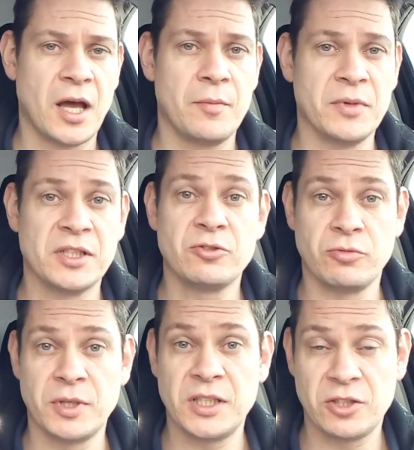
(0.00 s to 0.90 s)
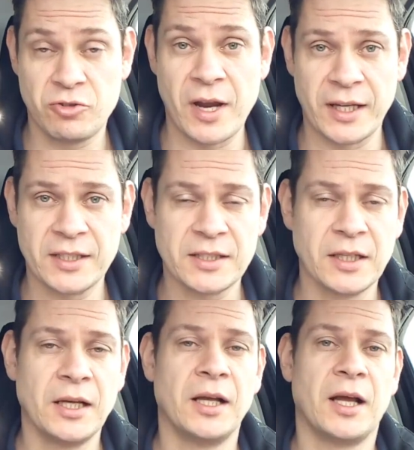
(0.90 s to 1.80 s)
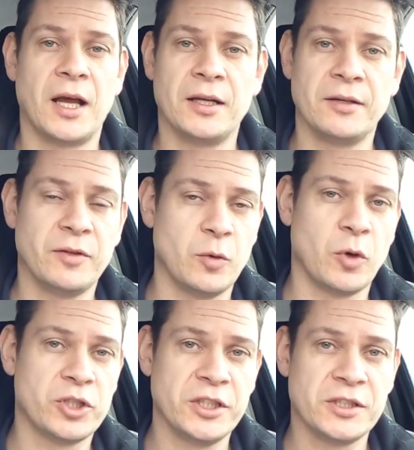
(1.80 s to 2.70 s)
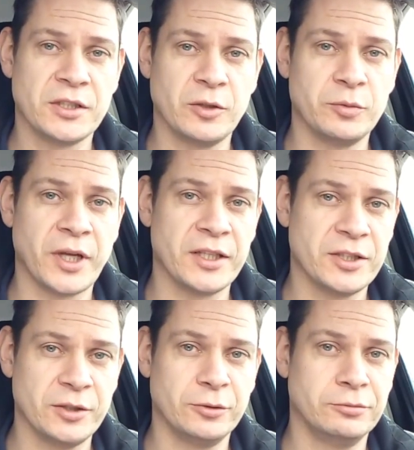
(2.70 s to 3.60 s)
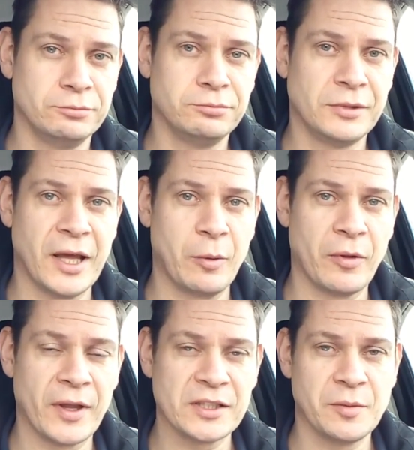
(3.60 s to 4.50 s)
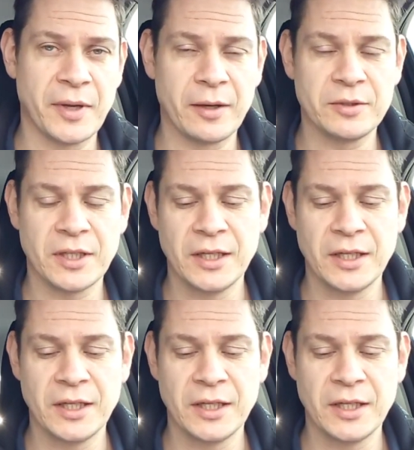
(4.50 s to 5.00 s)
Mrs. Trellis, and if you watch his updates you'll get what that's about.